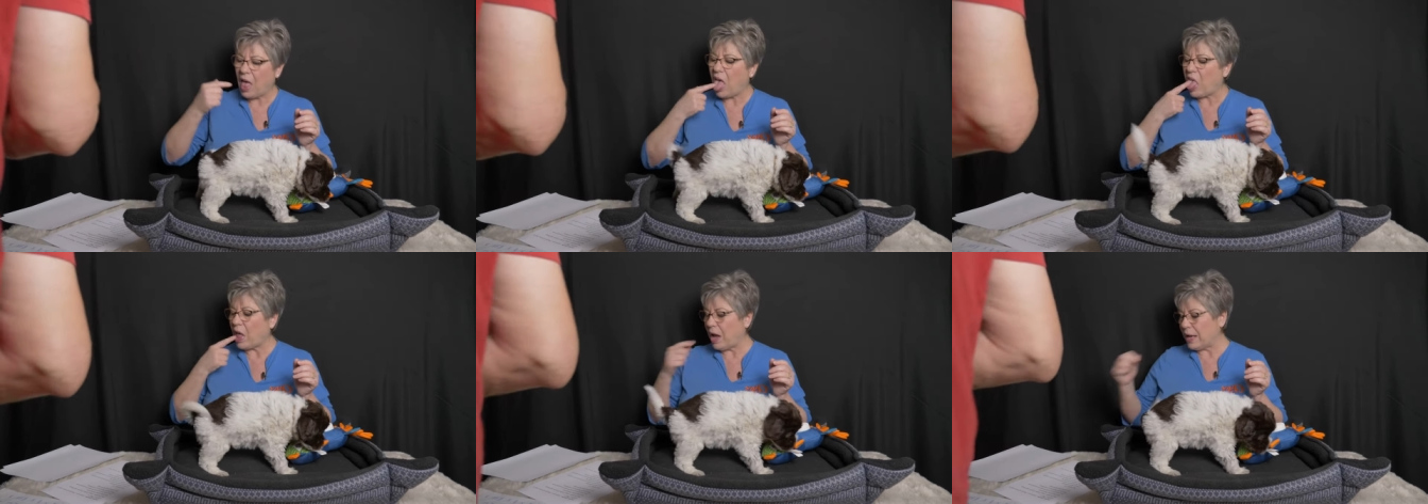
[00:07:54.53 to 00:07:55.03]

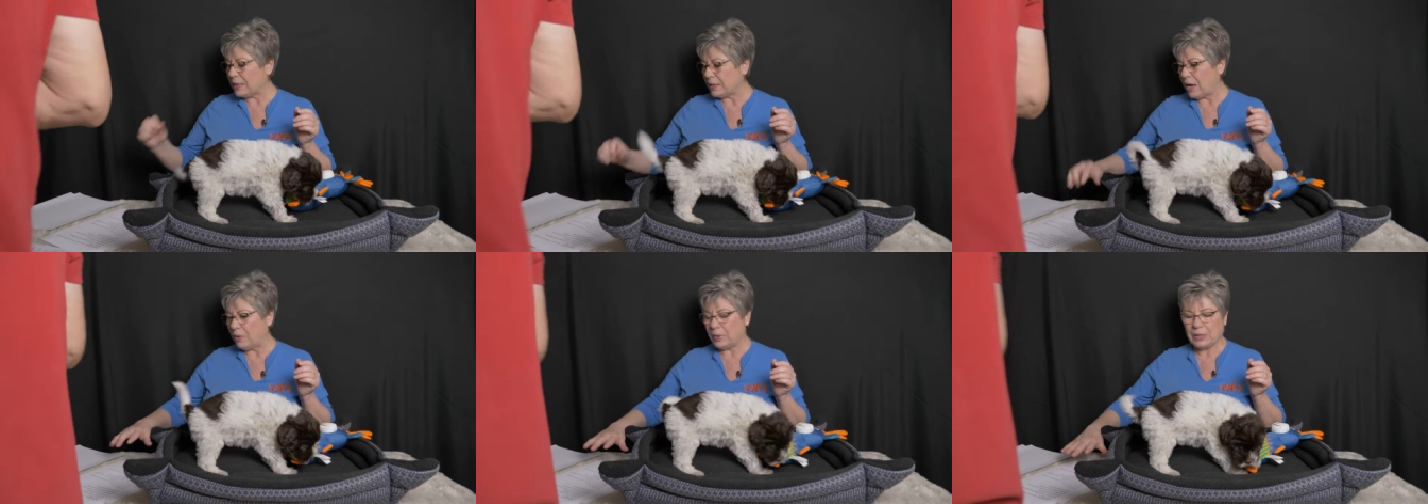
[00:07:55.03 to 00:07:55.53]
Uh, as
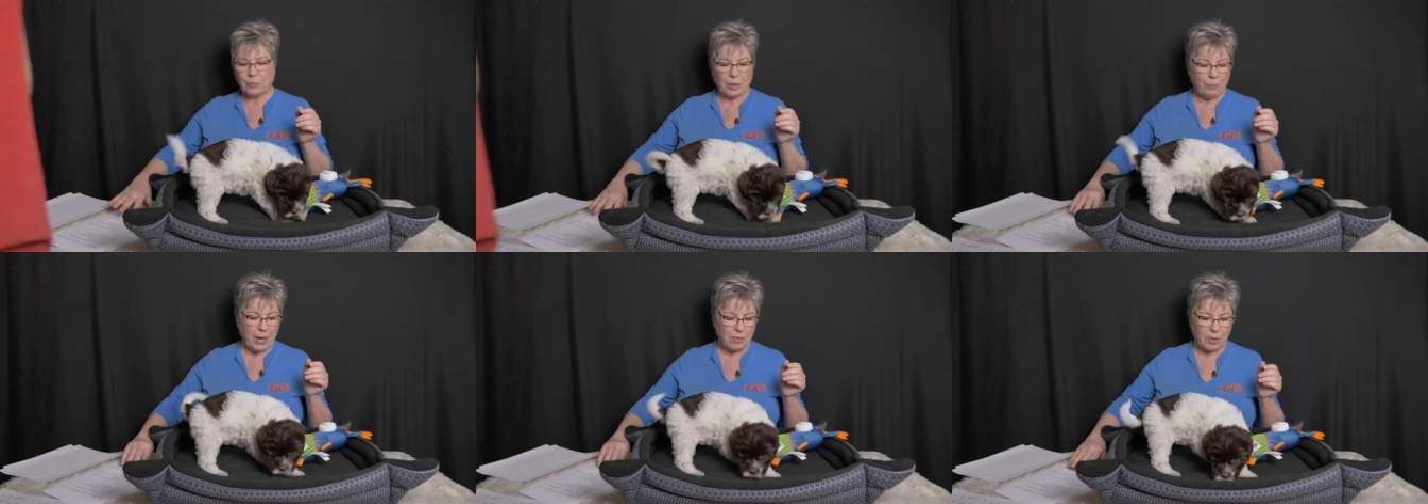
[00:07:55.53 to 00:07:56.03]
always
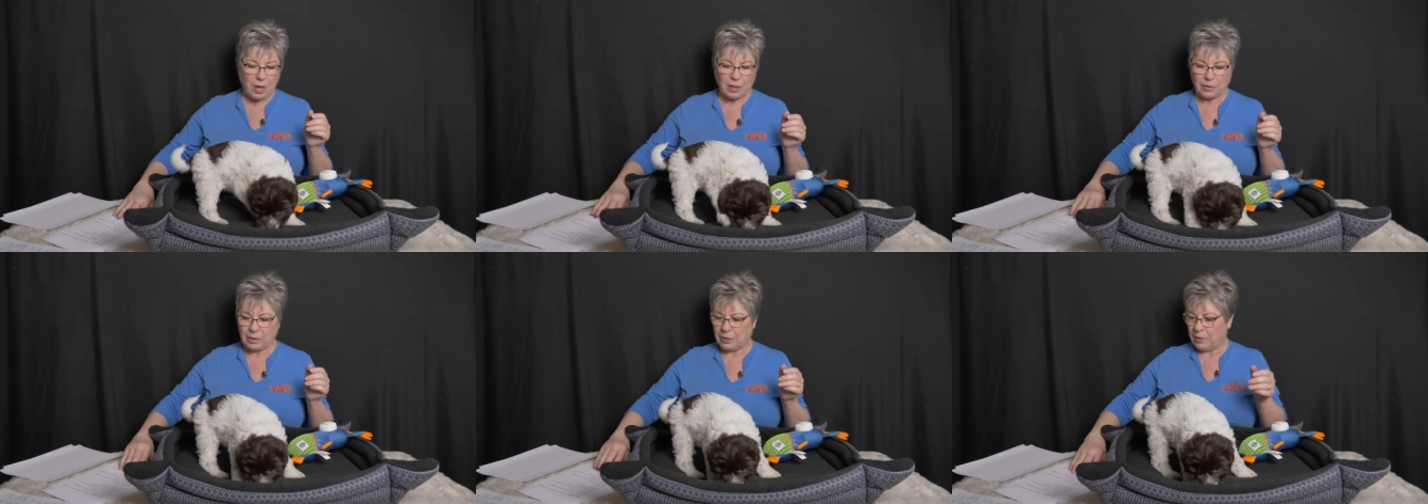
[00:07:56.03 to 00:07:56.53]
with brown
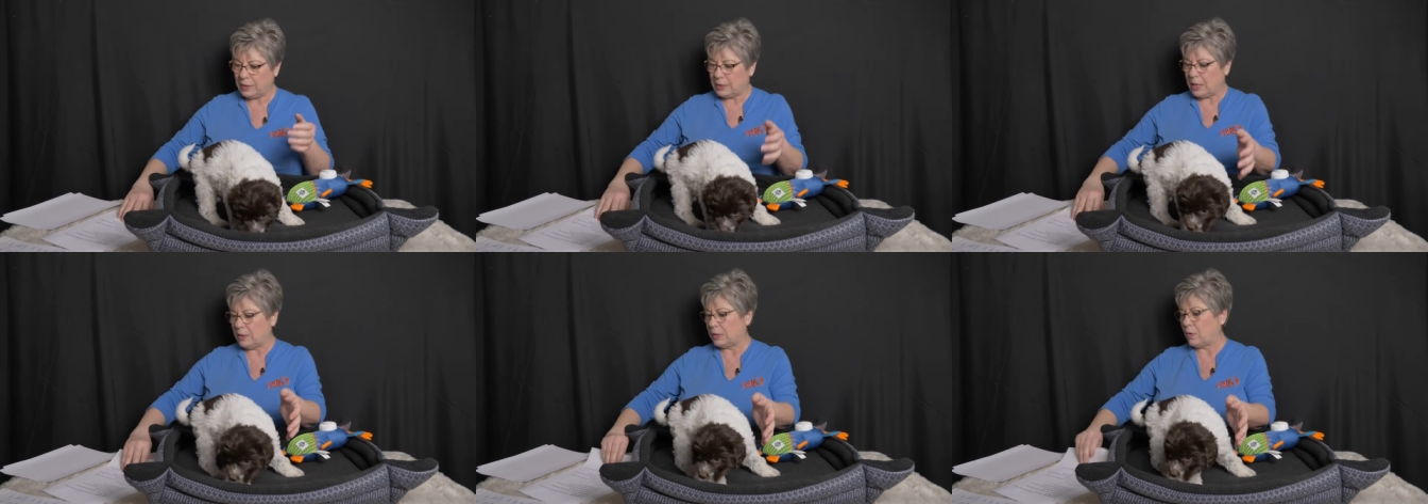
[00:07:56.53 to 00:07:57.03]
collar girl, the
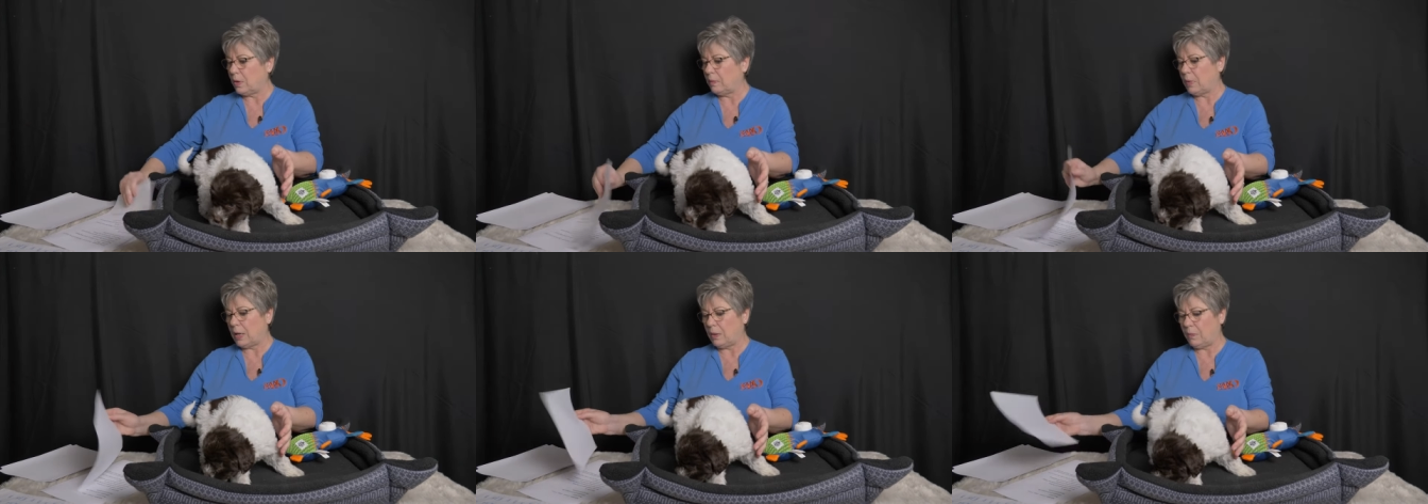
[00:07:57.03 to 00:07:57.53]
tail's
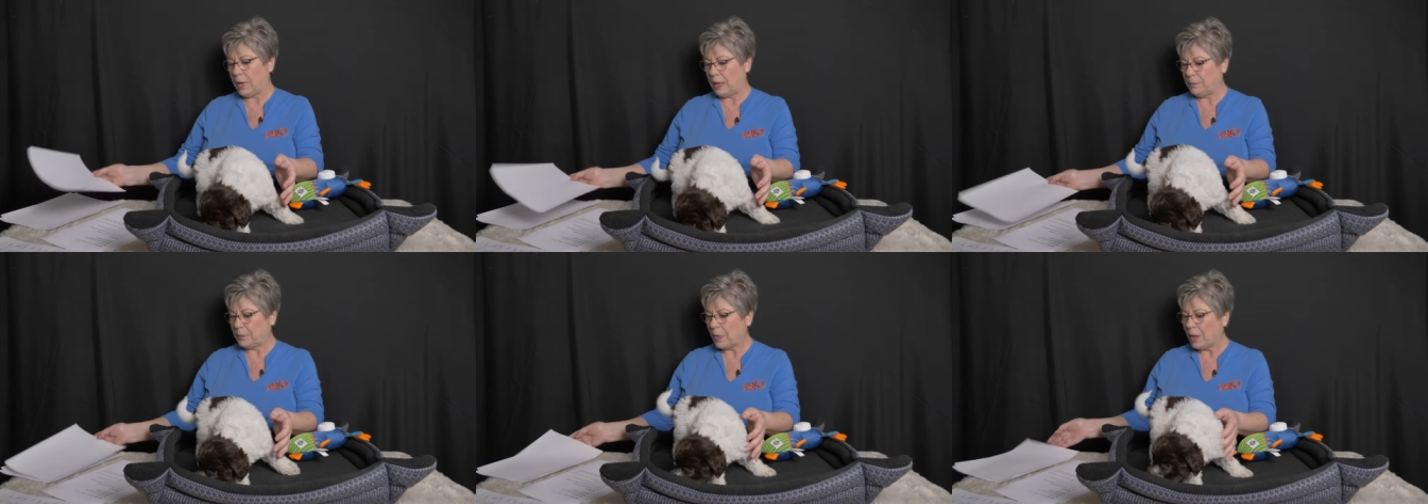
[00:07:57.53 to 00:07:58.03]
going right
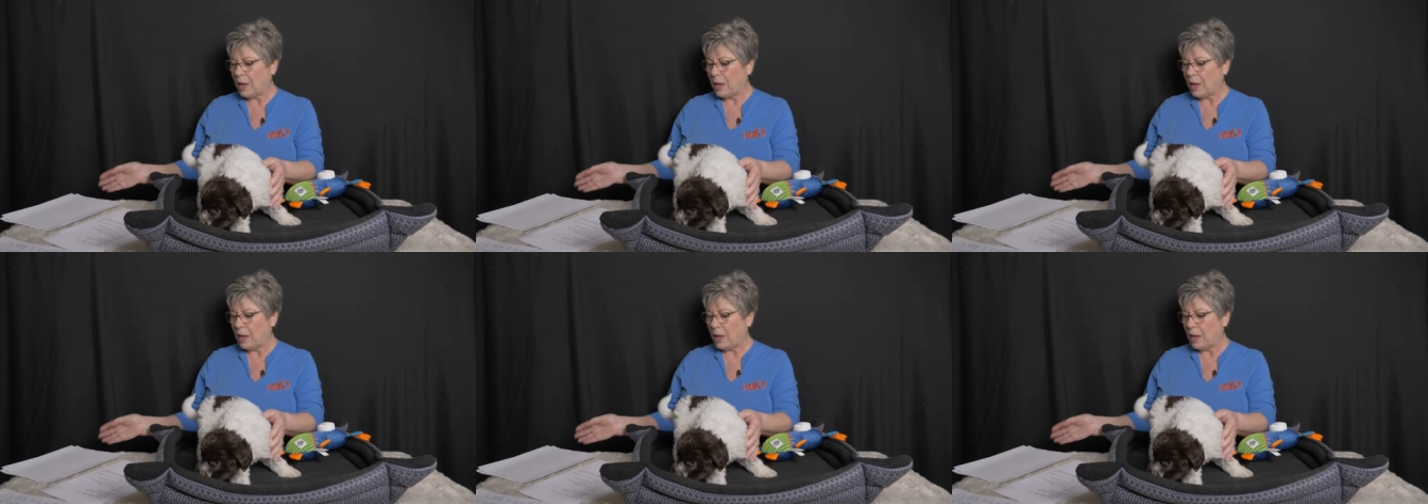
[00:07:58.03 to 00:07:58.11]
away